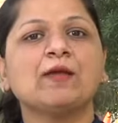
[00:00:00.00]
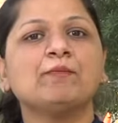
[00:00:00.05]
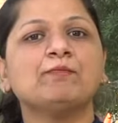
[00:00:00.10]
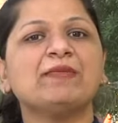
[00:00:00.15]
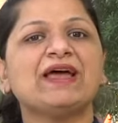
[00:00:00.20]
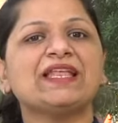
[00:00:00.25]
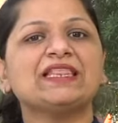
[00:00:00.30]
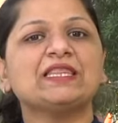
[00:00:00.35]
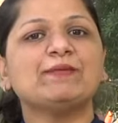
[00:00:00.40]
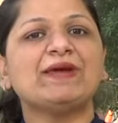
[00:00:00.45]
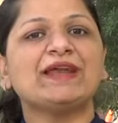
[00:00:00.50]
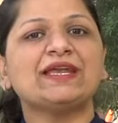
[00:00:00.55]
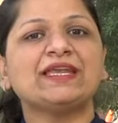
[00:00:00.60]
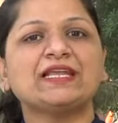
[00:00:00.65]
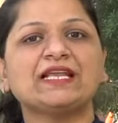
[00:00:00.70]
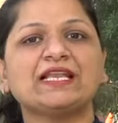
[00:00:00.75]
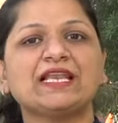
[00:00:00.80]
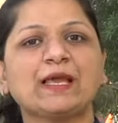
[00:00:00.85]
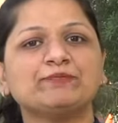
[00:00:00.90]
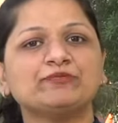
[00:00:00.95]

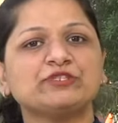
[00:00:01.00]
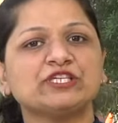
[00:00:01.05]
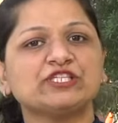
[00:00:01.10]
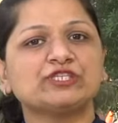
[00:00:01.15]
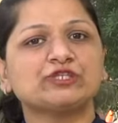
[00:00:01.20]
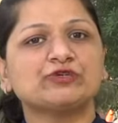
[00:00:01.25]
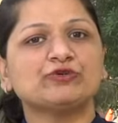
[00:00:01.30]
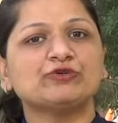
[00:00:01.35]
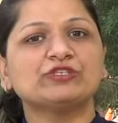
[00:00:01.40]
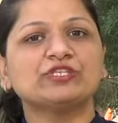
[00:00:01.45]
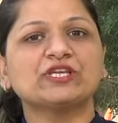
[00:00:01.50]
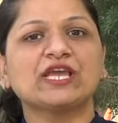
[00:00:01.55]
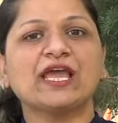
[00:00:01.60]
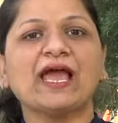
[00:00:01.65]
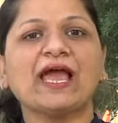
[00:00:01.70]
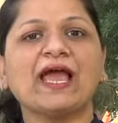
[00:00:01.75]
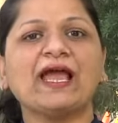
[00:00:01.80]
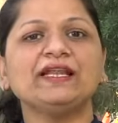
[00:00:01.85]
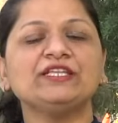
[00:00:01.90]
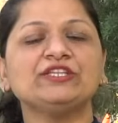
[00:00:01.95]
mathematical aptitude
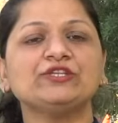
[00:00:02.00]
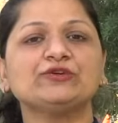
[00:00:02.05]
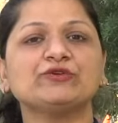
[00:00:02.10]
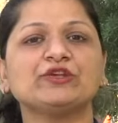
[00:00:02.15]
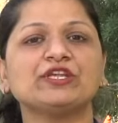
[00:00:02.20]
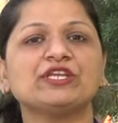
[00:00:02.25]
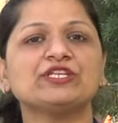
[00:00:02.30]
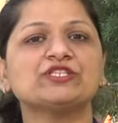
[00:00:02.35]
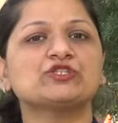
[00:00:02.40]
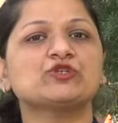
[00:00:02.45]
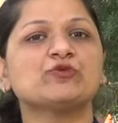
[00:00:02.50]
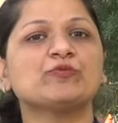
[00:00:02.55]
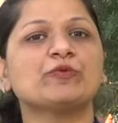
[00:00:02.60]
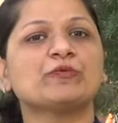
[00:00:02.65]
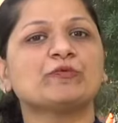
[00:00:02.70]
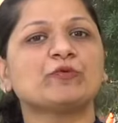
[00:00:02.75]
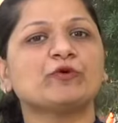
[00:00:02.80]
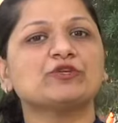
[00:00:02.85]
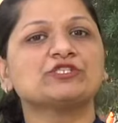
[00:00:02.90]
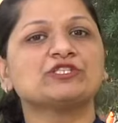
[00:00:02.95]
and theories to
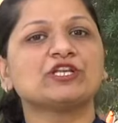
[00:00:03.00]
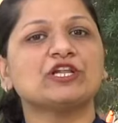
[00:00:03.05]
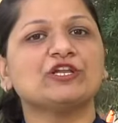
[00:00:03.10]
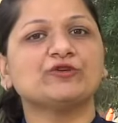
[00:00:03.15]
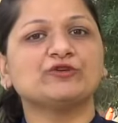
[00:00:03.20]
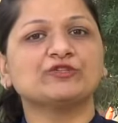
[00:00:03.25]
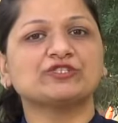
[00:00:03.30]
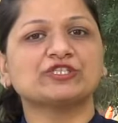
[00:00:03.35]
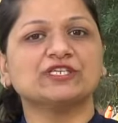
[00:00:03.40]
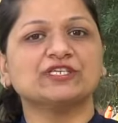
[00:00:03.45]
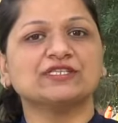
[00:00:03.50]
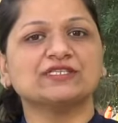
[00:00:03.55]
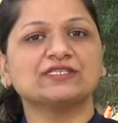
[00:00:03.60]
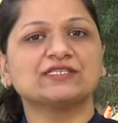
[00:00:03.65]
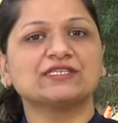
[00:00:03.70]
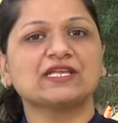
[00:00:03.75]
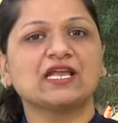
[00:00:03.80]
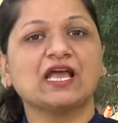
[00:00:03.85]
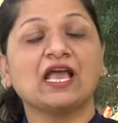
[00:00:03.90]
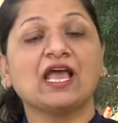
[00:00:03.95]
propose solutions.